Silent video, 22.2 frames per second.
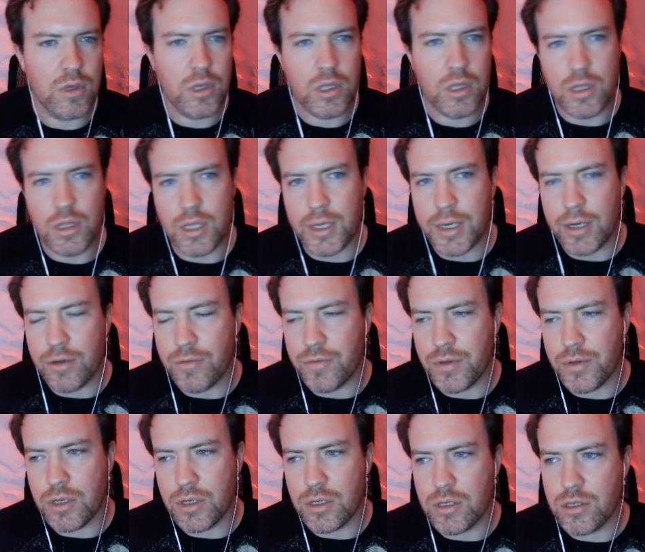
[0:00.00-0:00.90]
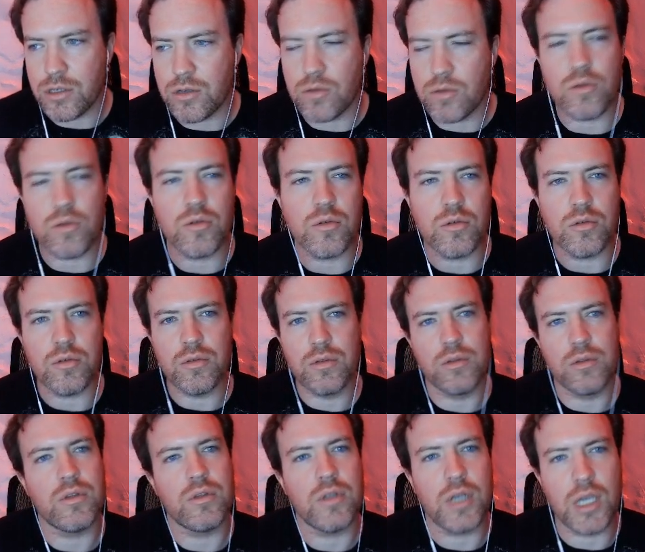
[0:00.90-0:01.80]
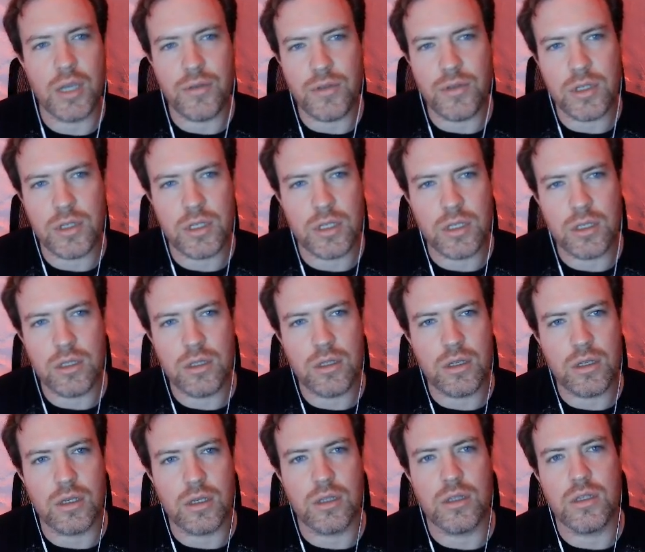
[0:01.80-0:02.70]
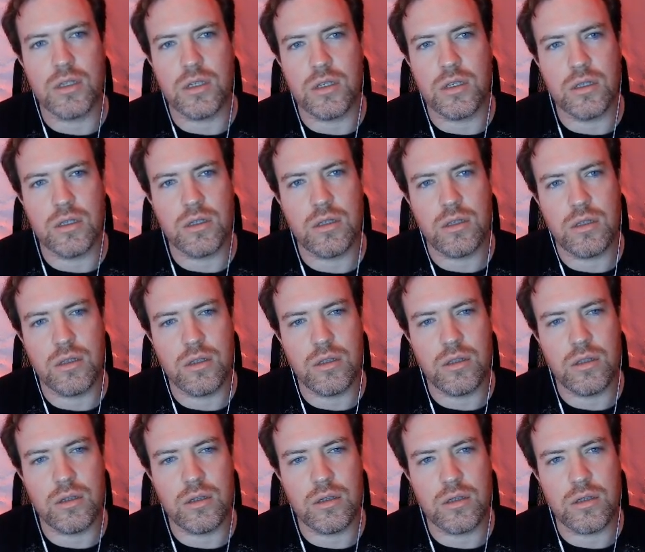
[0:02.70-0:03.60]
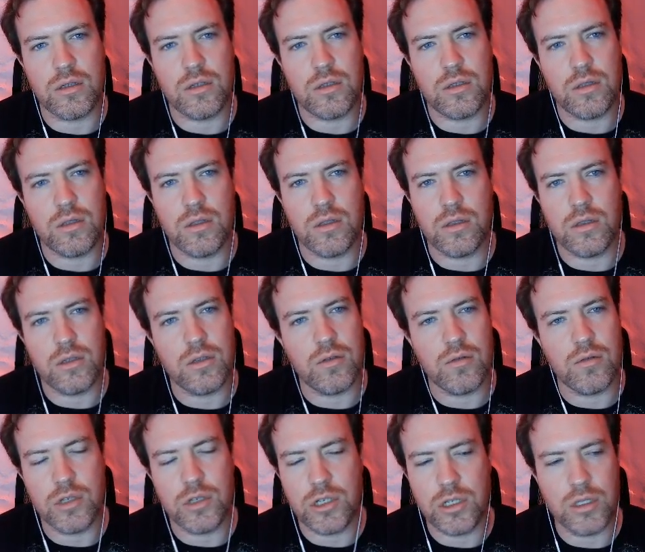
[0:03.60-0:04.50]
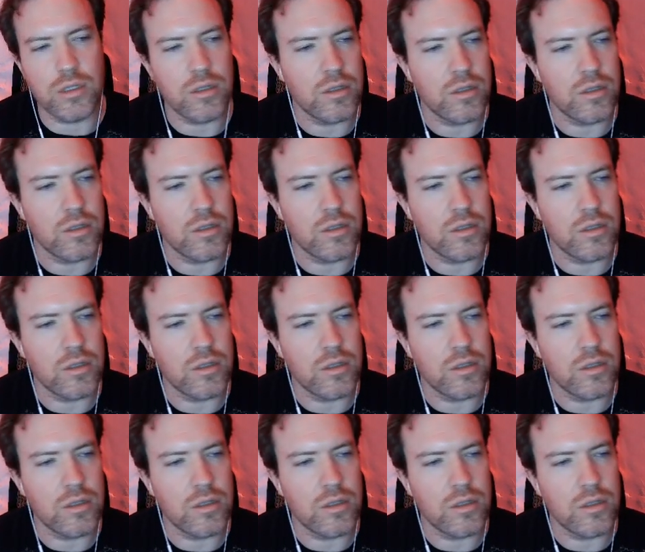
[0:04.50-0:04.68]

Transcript: That outfit is so cool, I have to say. This is so legit.